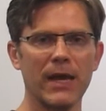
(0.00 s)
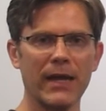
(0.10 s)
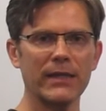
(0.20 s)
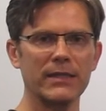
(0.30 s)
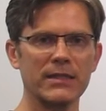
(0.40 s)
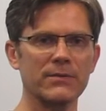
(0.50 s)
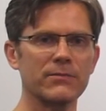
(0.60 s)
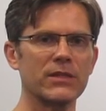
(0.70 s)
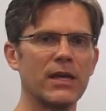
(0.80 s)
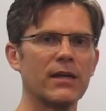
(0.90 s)

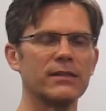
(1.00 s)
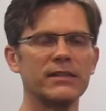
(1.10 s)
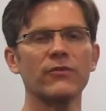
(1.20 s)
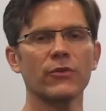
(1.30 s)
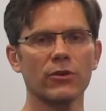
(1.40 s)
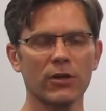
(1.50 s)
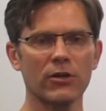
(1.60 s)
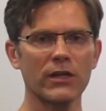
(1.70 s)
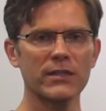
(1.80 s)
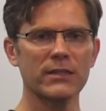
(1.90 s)
mechanisms differ
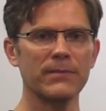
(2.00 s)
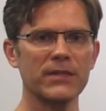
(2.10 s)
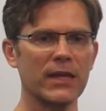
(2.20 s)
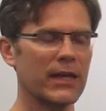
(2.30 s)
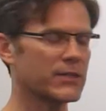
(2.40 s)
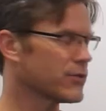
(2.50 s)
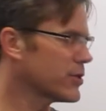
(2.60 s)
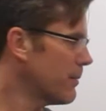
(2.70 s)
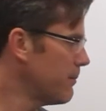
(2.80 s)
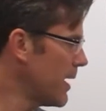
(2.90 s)
across subsets or
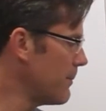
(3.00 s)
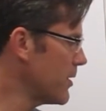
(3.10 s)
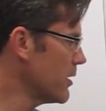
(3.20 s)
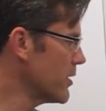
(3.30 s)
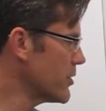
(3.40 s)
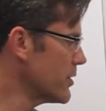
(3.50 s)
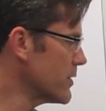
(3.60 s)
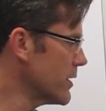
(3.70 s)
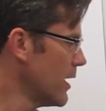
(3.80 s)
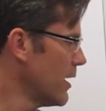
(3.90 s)

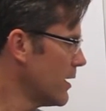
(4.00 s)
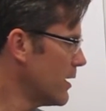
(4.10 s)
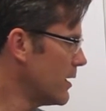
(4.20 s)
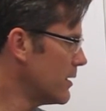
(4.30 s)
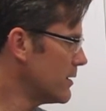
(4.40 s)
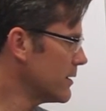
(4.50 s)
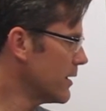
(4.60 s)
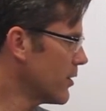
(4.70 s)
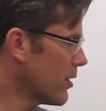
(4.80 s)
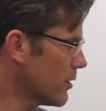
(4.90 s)
subpopulations
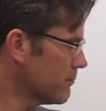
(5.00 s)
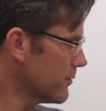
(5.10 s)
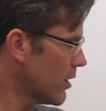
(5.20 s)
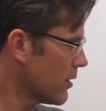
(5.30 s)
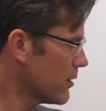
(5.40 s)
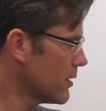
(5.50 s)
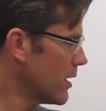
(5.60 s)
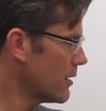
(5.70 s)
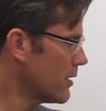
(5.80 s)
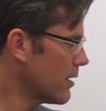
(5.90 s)
in
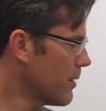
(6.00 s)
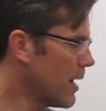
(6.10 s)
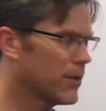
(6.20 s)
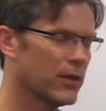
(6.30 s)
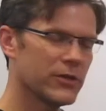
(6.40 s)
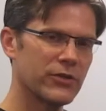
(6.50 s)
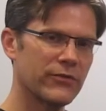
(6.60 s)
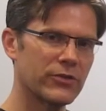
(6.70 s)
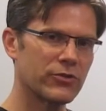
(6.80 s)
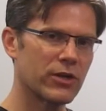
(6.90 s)
our population
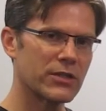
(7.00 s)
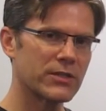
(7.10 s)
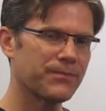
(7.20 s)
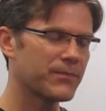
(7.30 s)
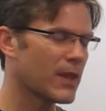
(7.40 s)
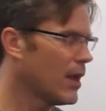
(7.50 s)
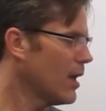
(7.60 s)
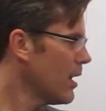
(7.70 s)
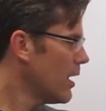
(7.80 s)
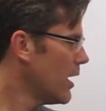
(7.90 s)
of interest.
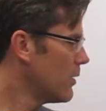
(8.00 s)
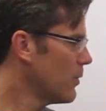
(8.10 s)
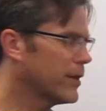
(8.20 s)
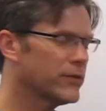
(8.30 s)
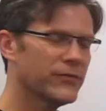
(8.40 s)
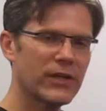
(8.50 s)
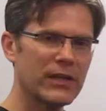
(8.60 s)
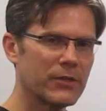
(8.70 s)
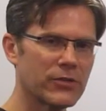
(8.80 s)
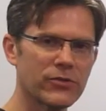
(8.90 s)
We can do
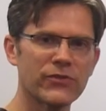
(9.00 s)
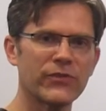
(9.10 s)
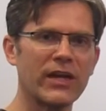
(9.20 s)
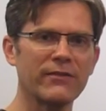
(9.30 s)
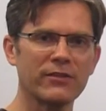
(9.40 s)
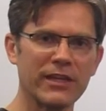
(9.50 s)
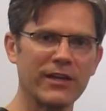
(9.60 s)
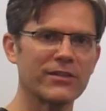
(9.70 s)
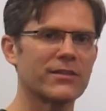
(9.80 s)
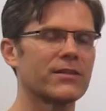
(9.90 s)
finite mixture survival
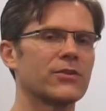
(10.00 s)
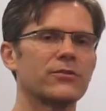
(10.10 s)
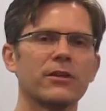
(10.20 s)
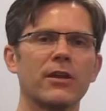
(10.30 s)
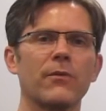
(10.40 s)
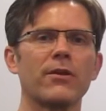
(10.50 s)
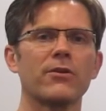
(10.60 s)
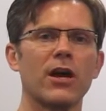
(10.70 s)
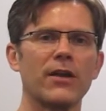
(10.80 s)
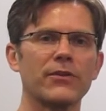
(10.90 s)
analysis, so looking at whether or
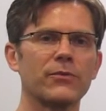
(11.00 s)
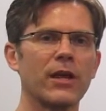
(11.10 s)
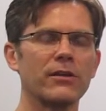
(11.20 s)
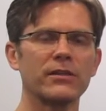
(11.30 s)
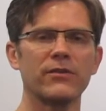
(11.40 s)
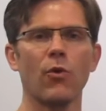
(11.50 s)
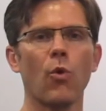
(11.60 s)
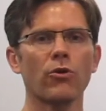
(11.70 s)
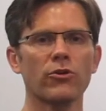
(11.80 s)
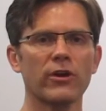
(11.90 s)
not the relative
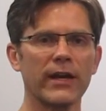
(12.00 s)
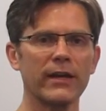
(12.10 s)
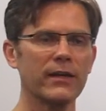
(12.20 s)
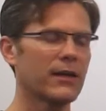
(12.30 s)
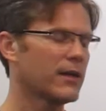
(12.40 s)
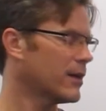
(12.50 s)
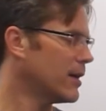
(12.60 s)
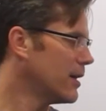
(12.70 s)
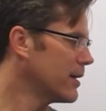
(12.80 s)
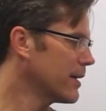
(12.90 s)
ordering
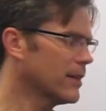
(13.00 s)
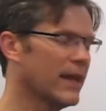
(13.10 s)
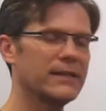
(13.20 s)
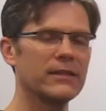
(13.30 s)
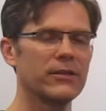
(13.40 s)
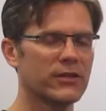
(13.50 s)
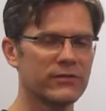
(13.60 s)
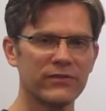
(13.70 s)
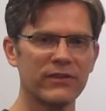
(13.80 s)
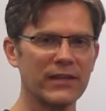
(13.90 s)
and likelihood of
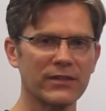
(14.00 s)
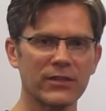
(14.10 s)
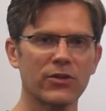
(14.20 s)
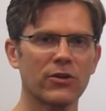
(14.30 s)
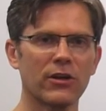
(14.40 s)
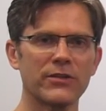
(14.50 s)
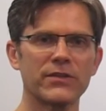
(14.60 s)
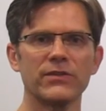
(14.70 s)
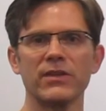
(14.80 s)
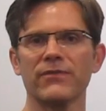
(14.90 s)
event
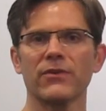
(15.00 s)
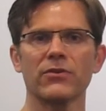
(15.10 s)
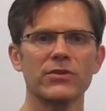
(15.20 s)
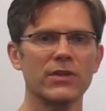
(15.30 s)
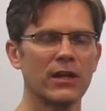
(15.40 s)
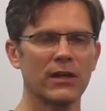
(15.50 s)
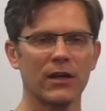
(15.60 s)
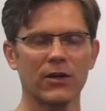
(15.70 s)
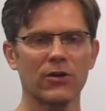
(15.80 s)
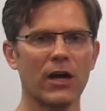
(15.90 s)
occurrence differs
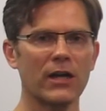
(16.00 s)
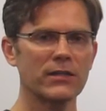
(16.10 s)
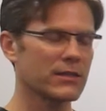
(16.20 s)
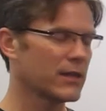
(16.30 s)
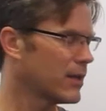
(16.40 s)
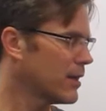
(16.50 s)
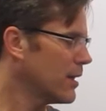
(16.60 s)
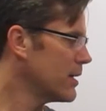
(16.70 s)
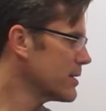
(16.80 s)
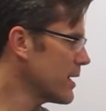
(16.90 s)
across
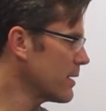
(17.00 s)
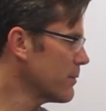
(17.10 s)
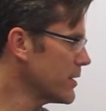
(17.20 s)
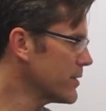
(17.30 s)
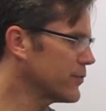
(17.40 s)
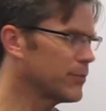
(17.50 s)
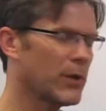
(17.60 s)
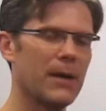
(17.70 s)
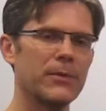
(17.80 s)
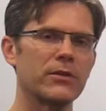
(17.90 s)
segments of the
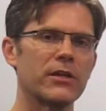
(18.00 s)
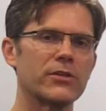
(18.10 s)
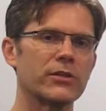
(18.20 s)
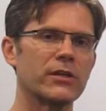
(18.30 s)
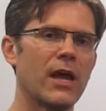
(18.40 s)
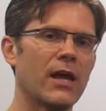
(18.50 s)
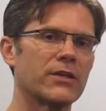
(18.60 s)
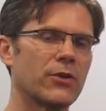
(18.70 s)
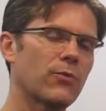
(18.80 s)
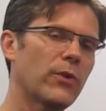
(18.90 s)
population.
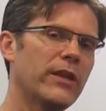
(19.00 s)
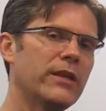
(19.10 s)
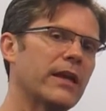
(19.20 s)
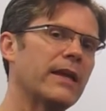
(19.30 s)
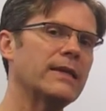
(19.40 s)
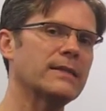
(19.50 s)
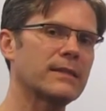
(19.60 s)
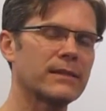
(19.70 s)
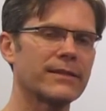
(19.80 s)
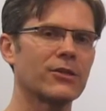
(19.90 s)
So really any
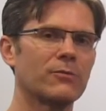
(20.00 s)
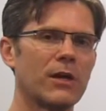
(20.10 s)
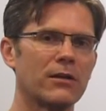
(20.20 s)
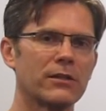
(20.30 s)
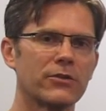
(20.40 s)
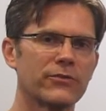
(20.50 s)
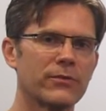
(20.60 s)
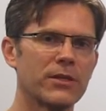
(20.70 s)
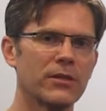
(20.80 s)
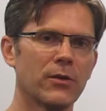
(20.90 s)
statistical model that you're
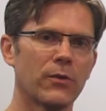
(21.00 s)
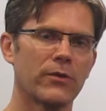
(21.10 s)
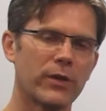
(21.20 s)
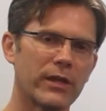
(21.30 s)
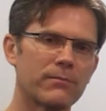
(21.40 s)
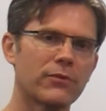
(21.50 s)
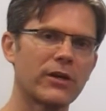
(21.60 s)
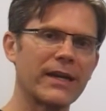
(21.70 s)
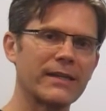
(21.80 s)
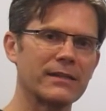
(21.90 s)
familiar with, we can
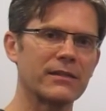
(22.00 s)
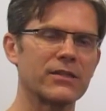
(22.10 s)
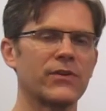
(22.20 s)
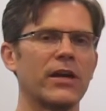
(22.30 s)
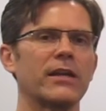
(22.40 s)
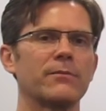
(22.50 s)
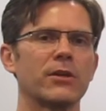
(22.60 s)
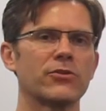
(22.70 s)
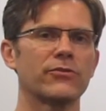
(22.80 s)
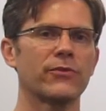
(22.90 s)
bring into this finite
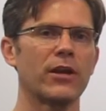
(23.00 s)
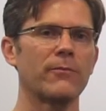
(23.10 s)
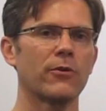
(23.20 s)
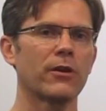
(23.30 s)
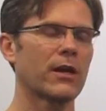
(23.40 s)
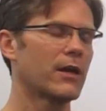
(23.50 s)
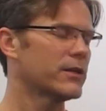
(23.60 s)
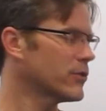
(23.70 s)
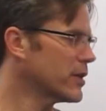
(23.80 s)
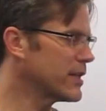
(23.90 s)
mixture framework
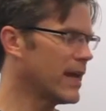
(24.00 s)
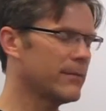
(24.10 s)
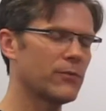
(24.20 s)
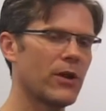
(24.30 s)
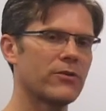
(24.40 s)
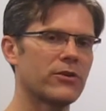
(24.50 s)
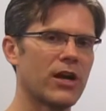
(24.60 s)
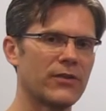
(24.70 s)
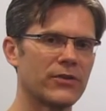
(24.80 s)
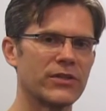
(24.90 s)
to examine whether or
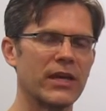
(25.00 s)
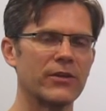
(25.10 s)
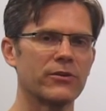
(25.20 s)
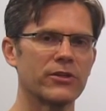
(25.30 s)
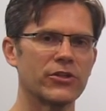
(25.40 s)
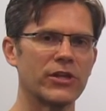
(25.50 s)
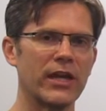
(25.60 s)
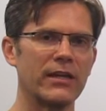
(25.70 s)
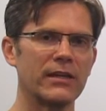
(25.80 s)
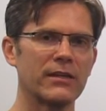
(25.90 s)
not there's
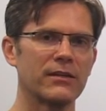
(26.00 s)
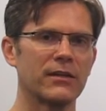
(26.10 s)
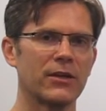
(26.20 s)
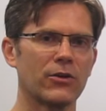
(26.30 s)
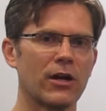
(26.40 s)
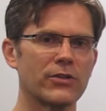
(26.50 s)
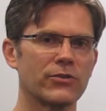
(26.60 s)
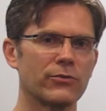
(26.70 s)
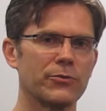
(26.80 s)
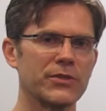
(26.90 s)
heterogeneity
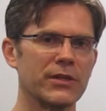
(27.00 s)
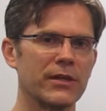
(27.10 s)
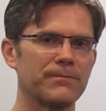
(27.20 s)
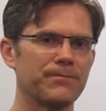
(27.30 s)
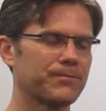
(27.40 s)
across groups there.